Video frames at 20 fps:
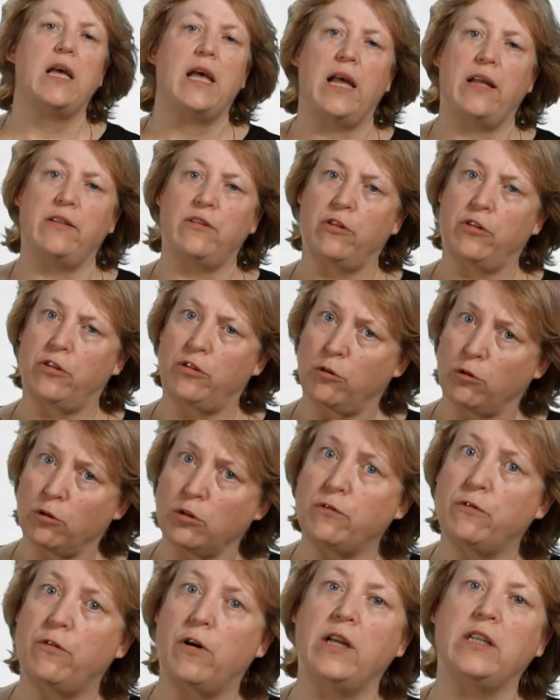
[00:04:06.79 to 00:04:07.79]
And the
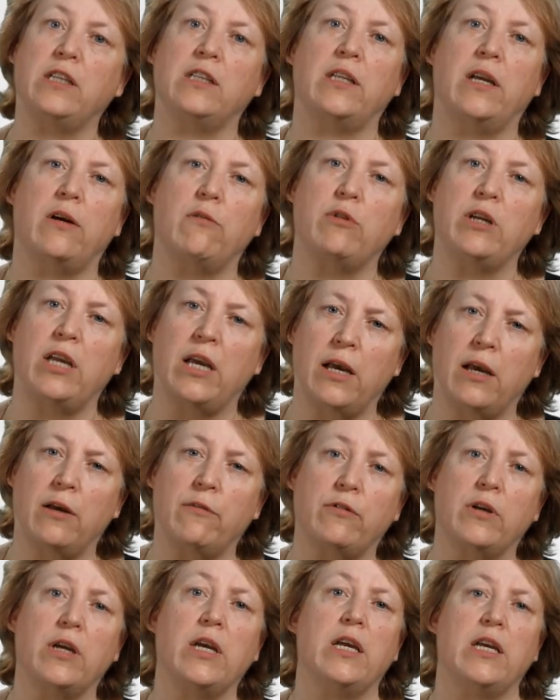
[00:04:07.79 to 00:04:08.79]
third finding that we
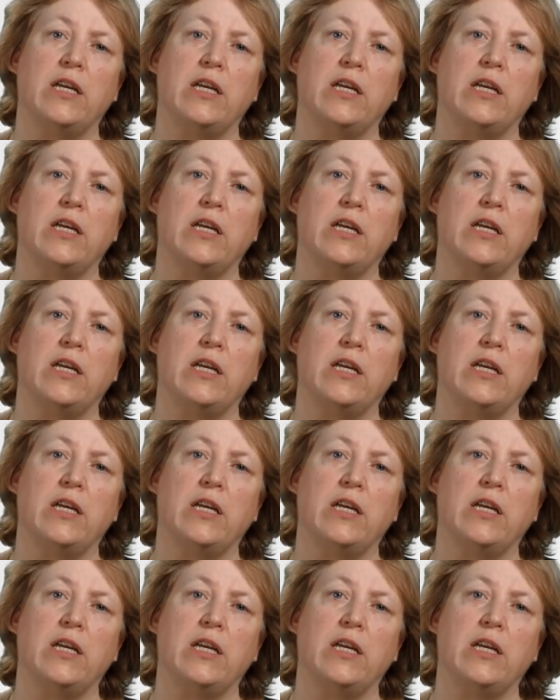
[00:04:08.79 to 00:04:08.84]
have